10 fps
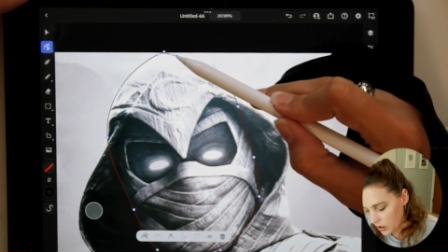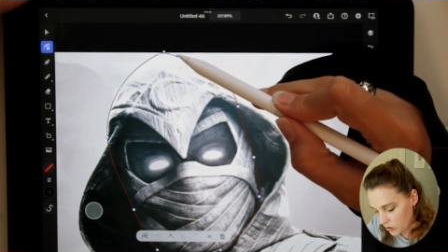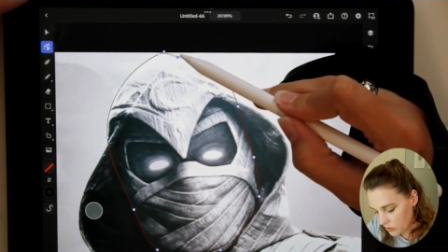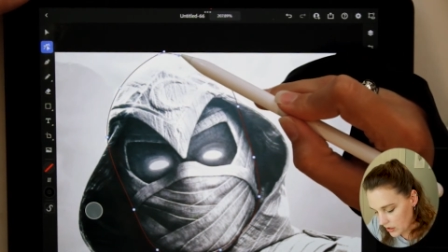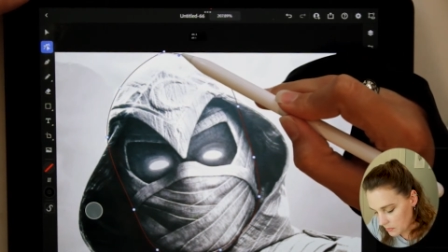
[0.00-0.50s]

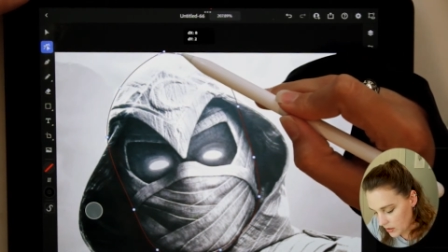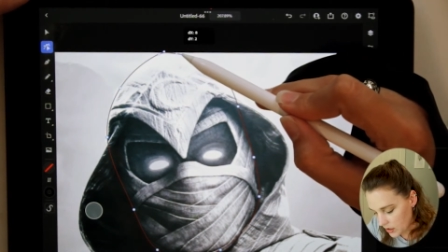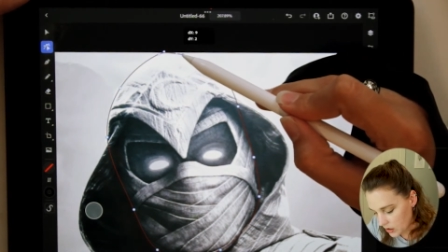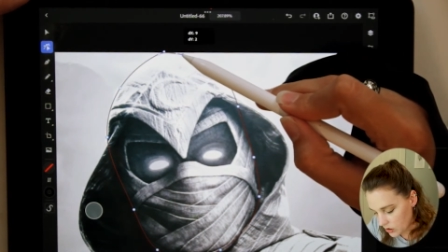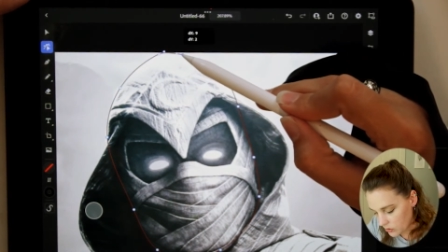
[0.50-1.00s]
You can
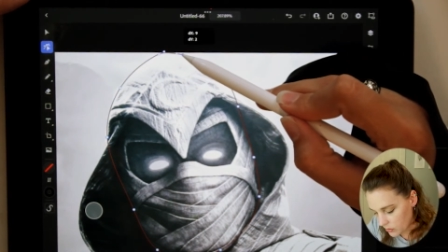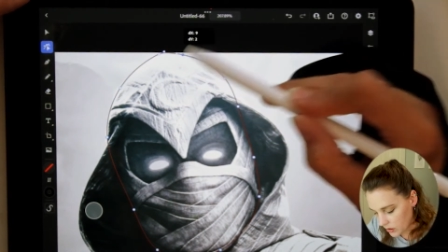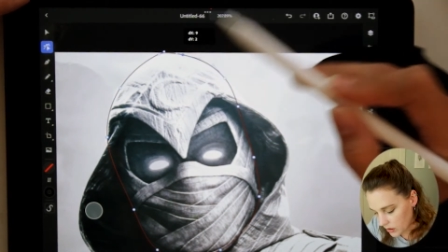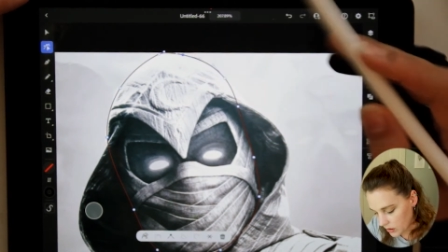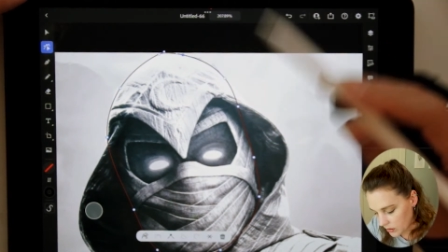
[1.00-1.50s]
make
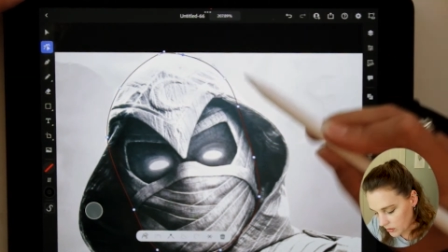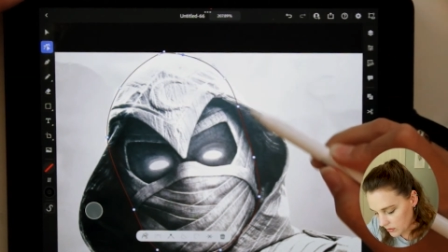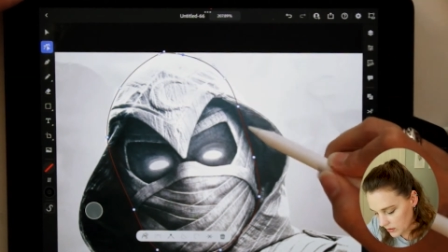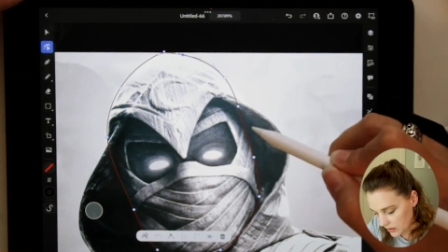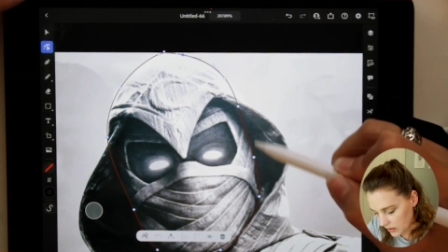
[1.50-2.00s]
your
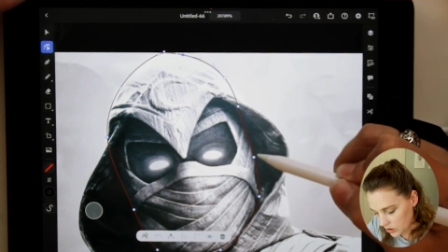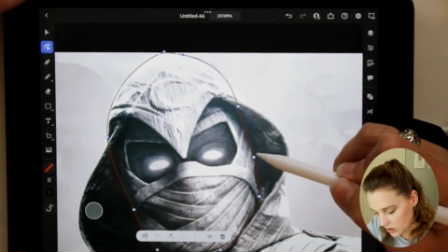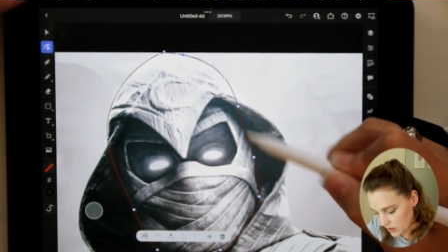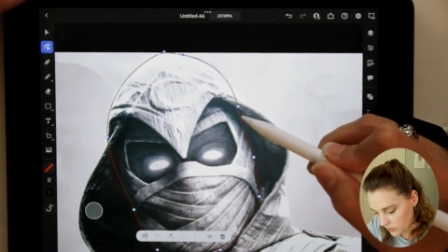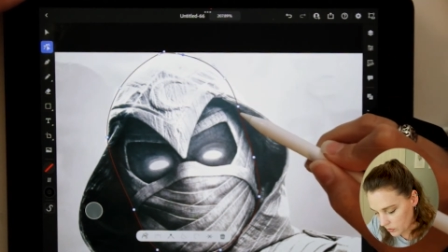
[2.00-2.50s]

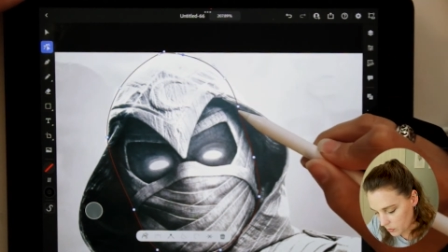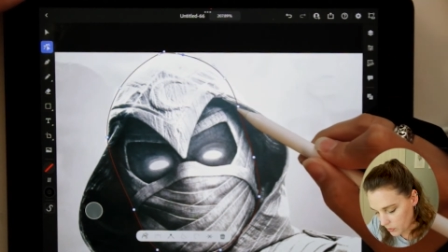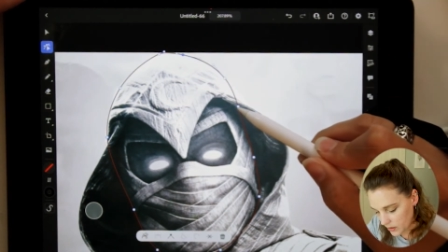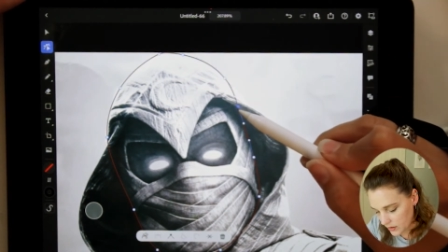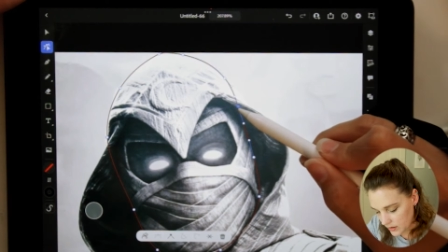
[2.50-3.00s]
selections of your
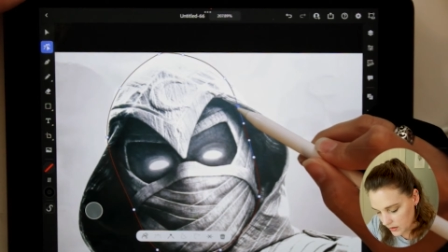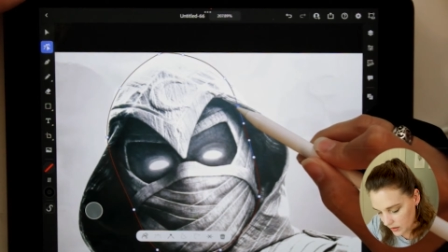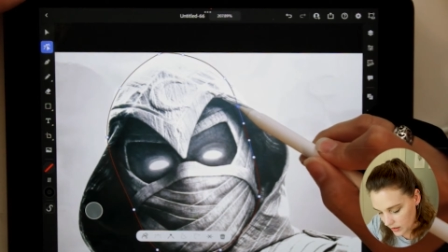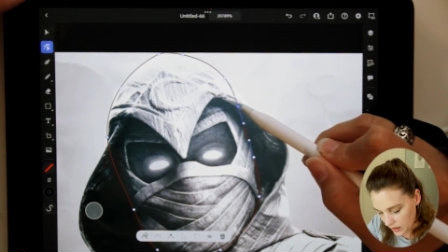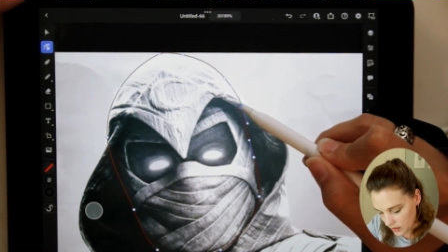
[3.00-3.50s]
points
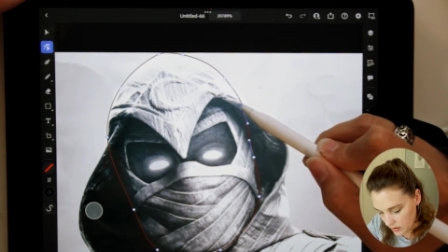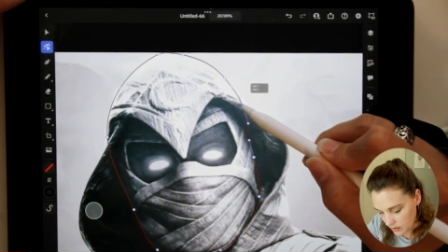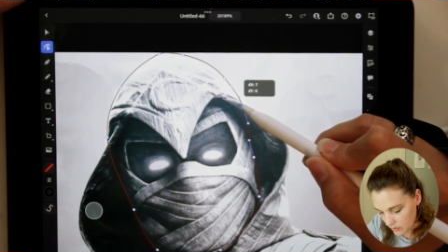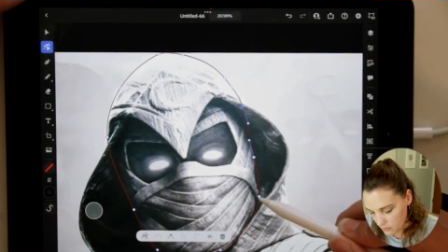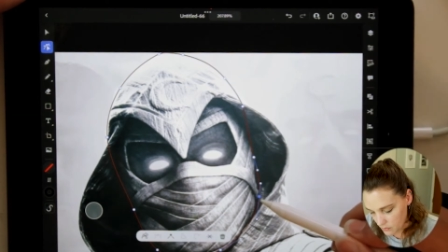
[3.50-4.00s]

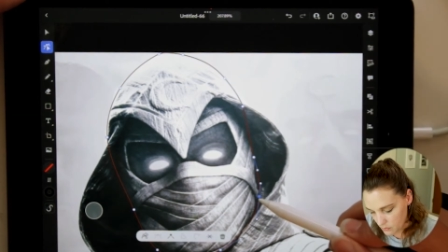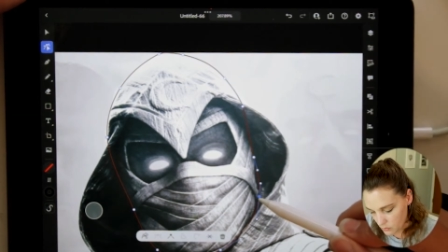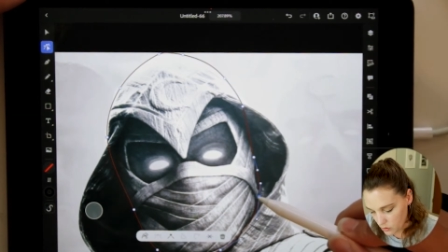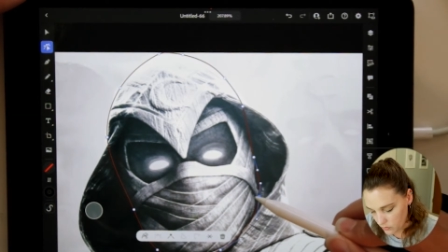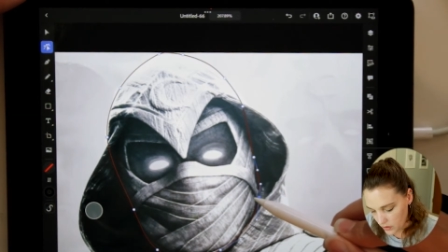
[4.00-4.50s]
and
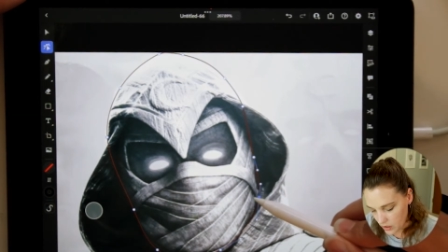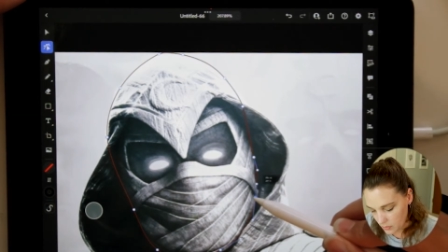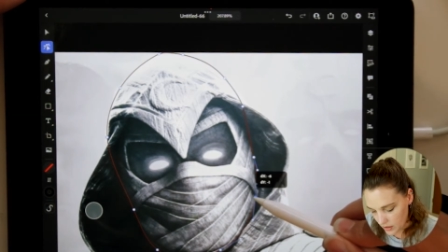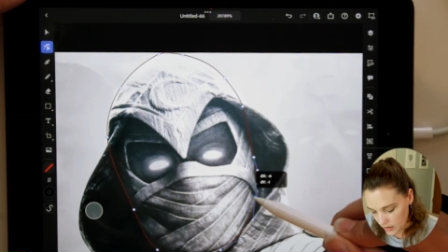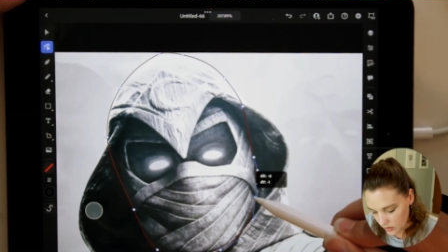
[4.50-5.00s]
move them
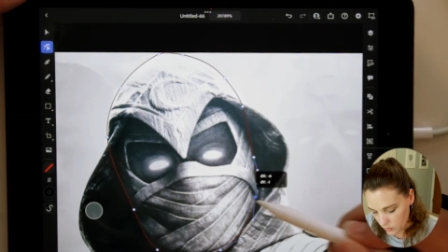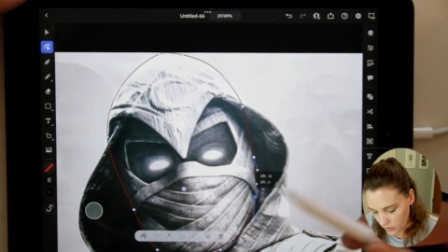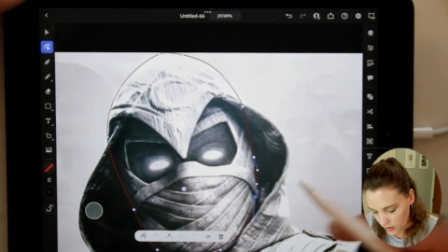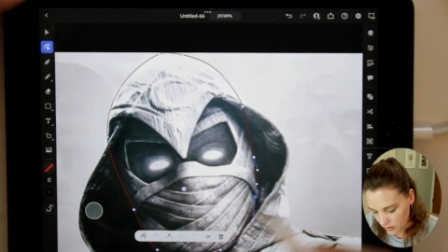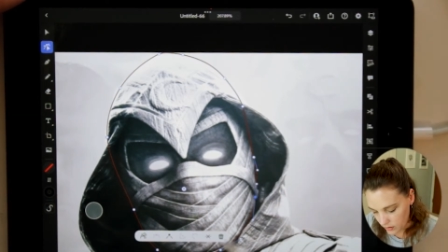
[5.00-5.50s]
as
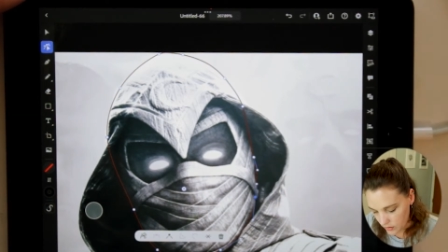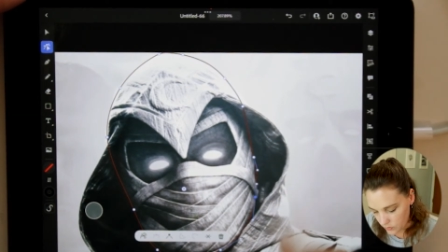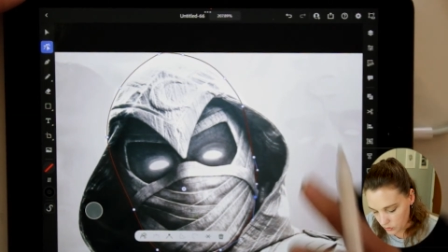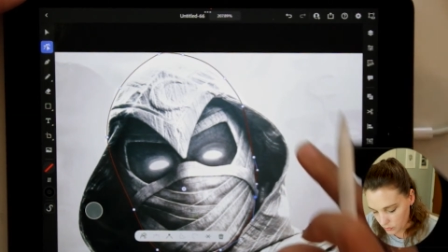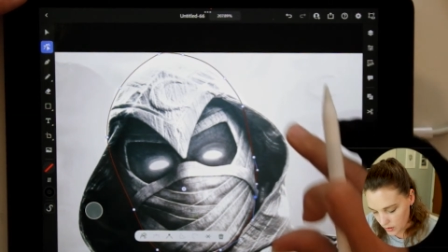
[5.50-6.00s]
well if
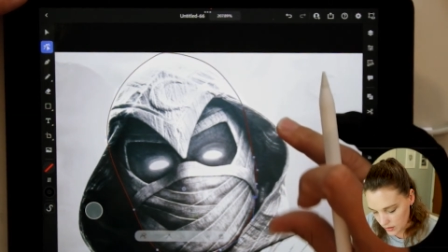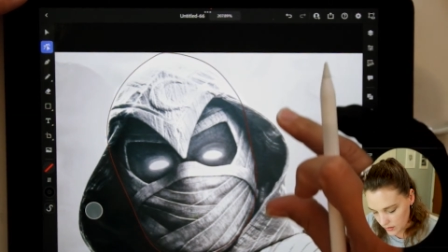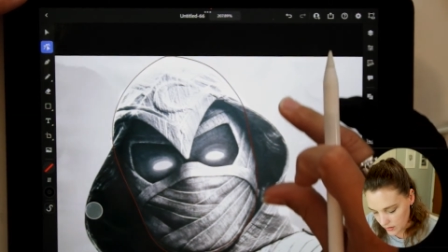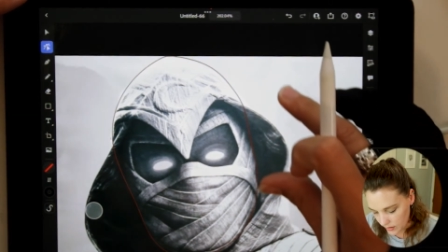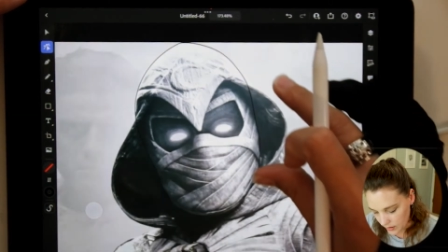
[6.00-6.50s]
you
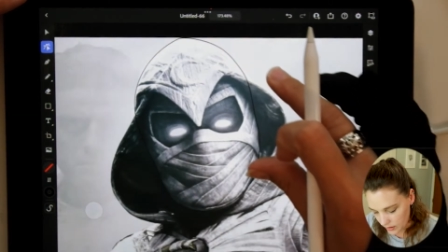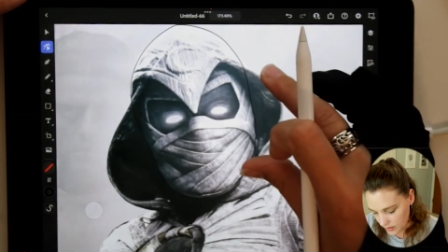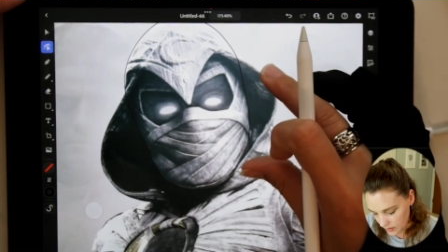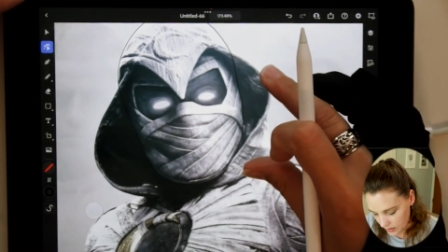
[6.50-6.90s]
missed, like I did